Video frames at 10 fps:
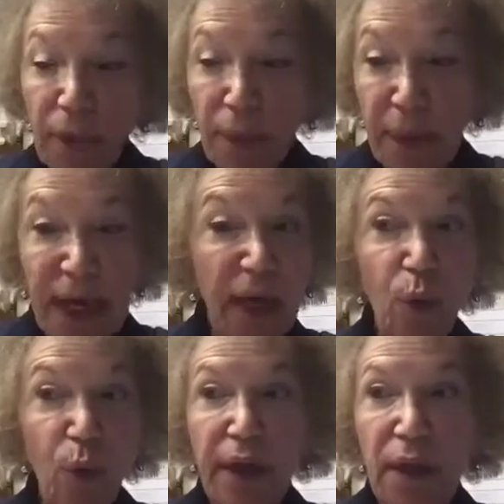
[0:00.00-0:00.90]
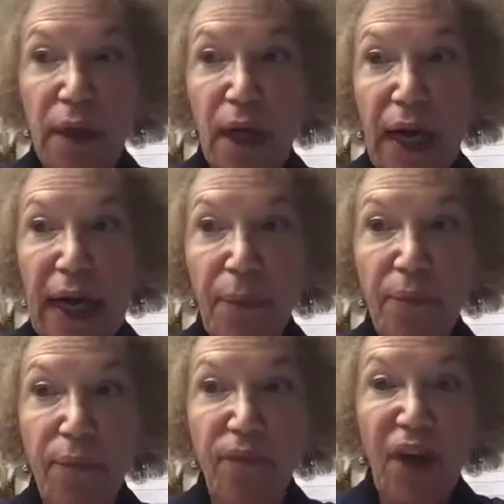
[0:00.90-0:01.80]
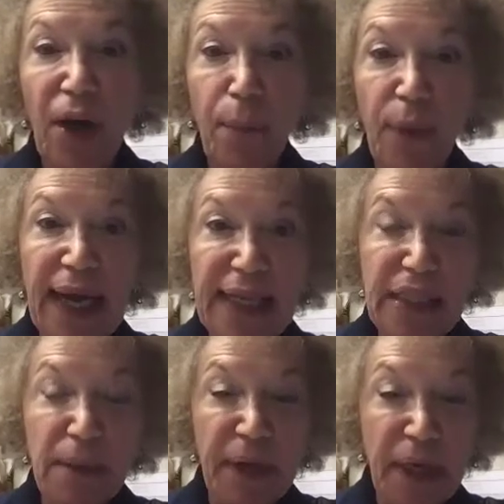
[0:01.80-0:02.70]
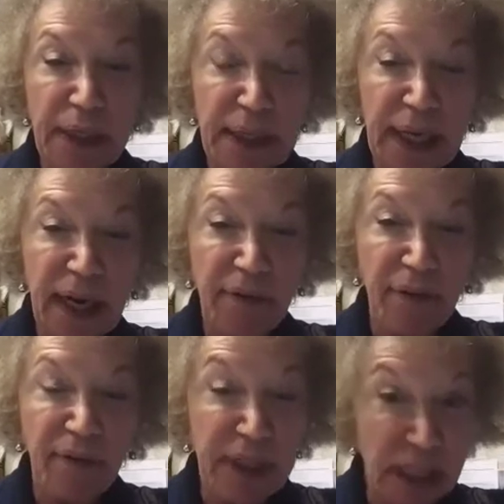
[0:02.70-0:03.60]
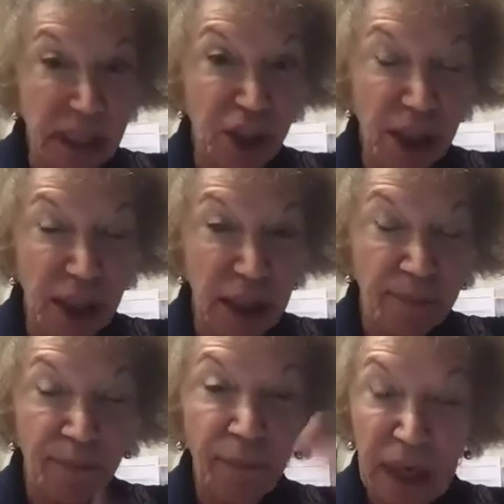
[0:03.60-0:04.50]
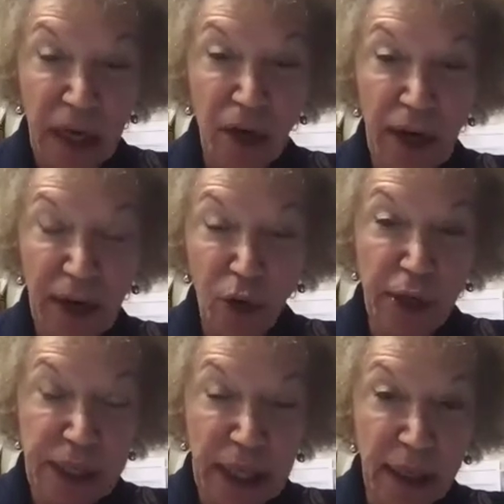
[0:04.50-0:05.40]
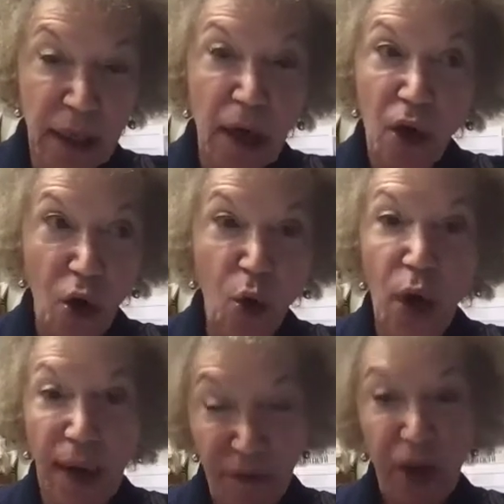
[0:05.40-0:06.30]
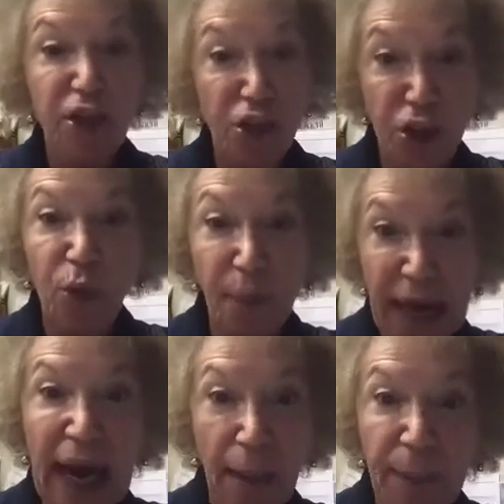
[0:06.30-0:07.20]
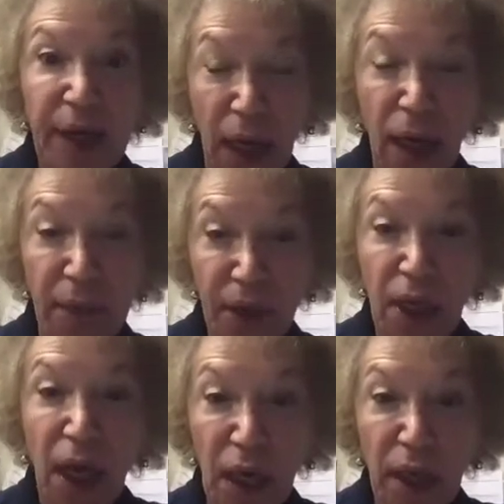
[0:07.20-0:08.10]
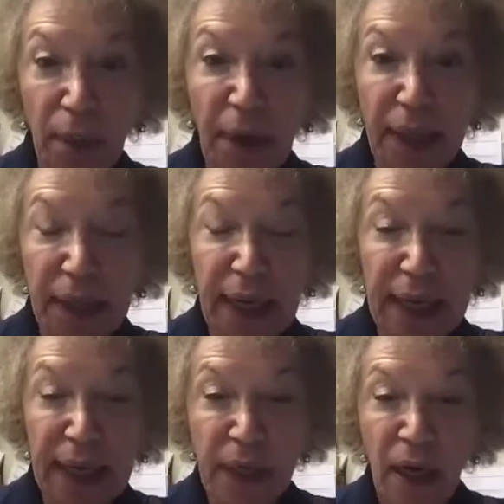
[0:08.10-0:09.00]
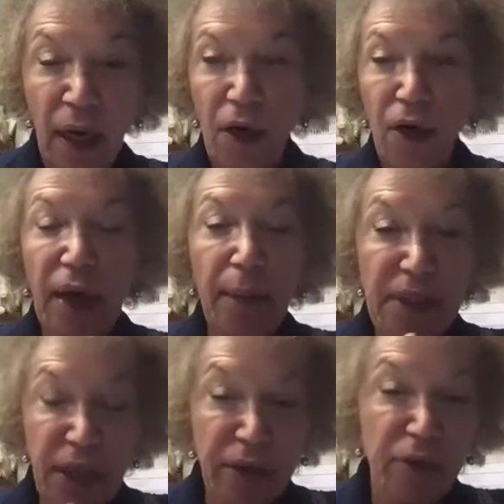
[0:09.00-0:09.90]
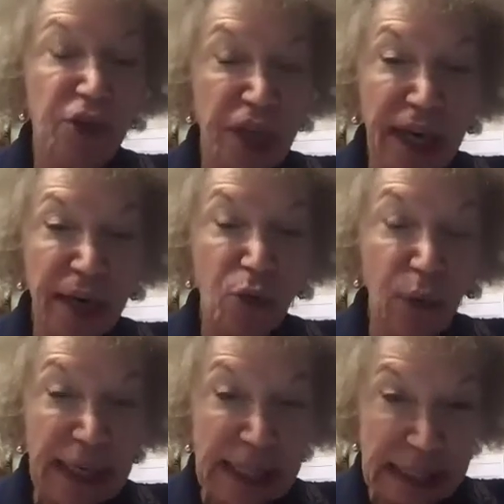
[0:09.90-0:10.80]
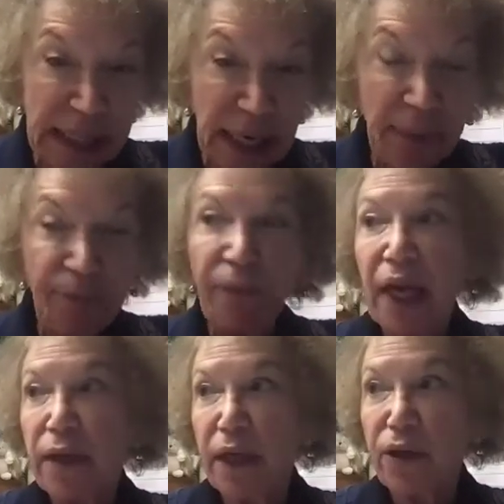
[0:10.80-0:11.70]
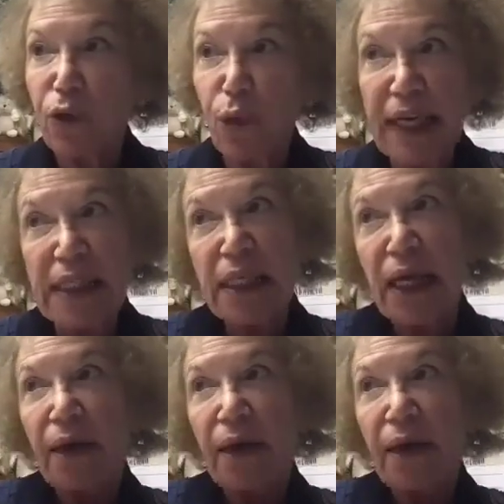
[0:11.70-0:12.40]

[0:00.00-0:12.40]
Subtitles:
to begin with, I'm very blessed because I have a physician here at Northside who I'm very sure would be happy to come and talk on a podcast. Her name is Dr. Jada Reese. And Dr. Reese